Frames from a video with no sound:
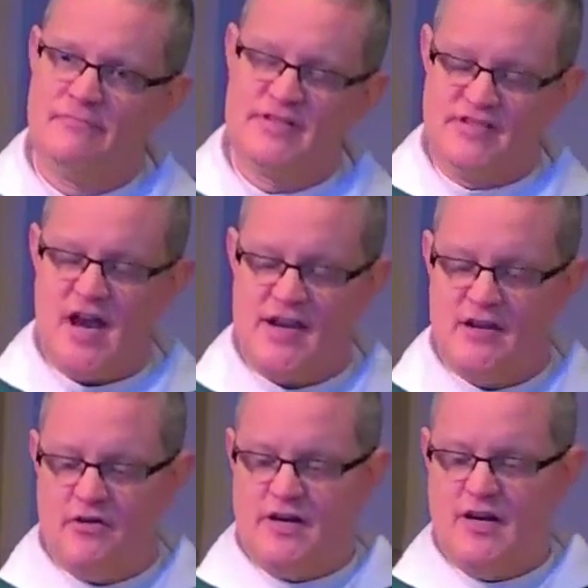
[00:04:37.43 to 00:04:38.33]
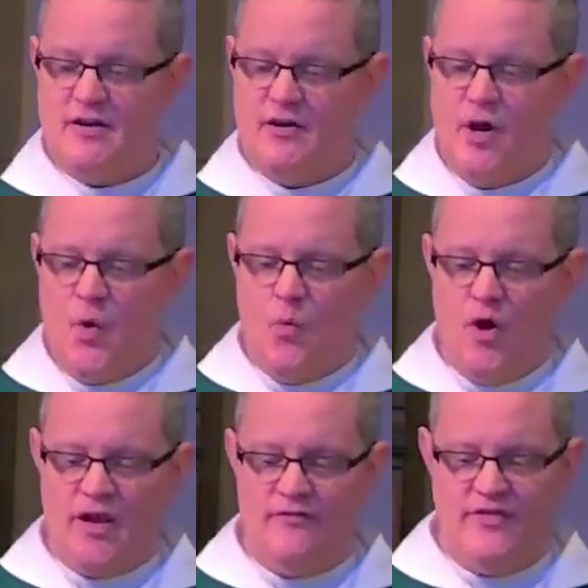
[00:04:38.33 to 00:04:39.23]
Side note here,
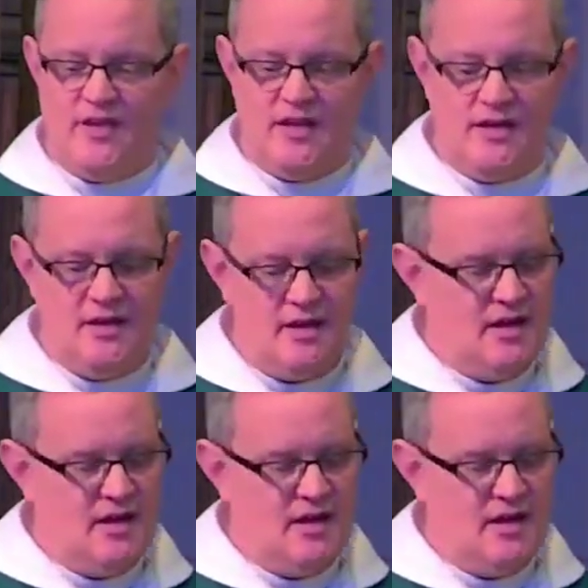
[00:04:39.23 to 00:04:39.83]
one of the